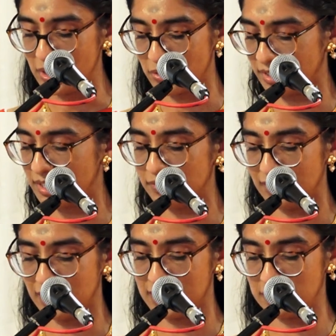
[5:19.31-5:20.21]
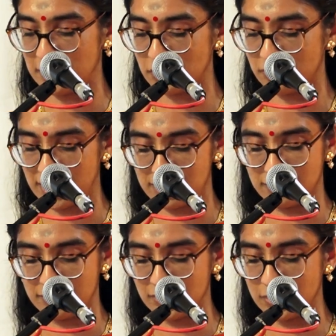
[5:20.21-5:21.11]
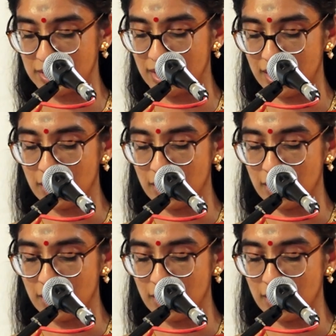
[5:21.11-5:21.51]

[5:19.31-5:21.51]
during Thiruvala and special festivals